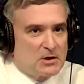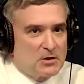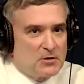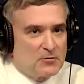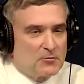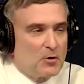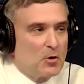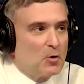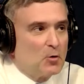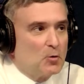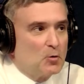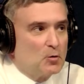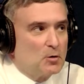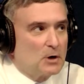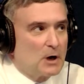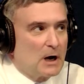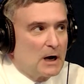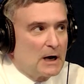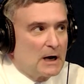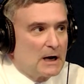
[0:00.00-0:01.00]
through,
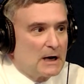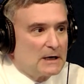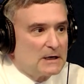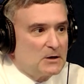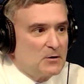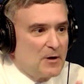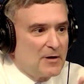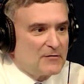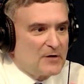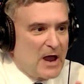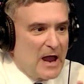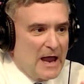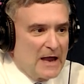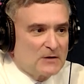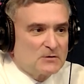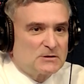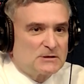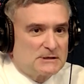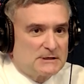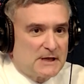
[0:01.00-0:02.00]
uh, you have a
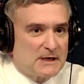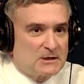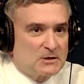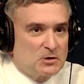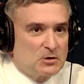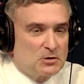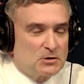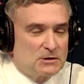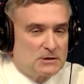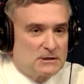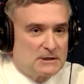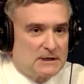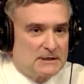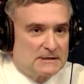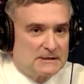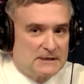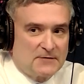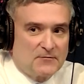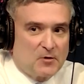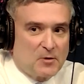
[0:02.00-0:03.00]
House that could
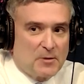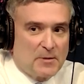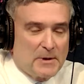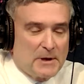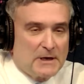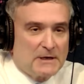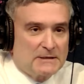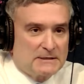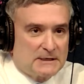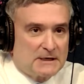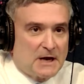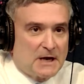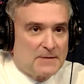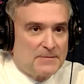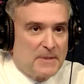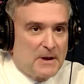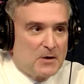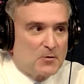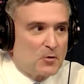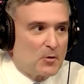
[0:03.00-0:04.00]
conceivably
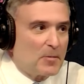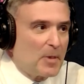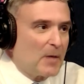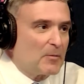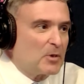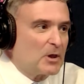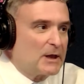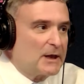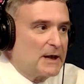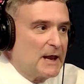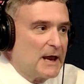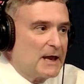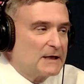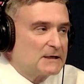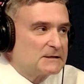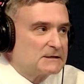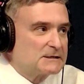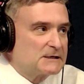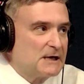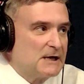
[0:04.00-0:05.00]
tonight be in Republican
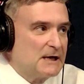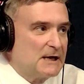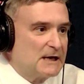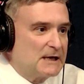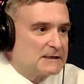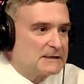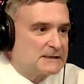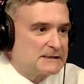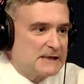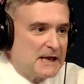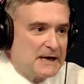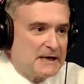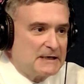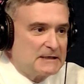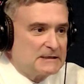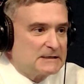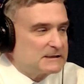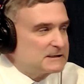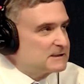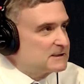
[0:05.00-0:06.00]
hands, a
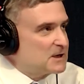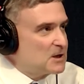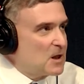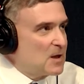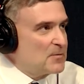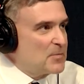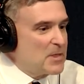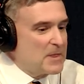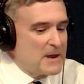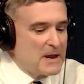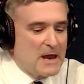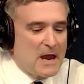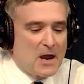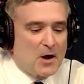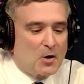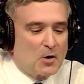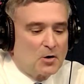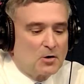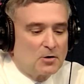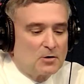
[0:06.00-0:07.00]
Senate still up in the
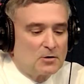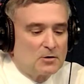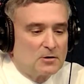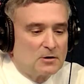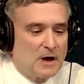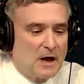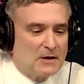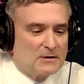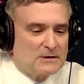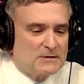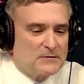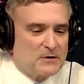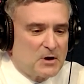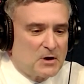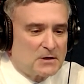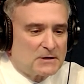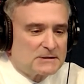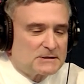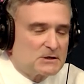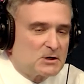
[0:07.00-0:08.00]
air. How
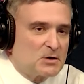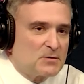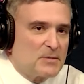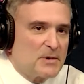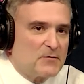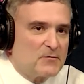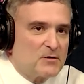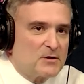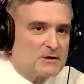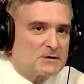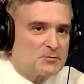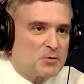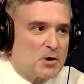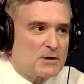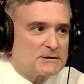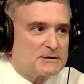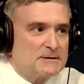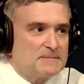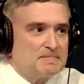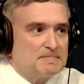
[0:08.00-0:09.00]
difficult is it going to be for this
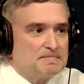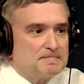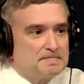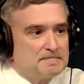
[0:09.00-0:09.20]
president?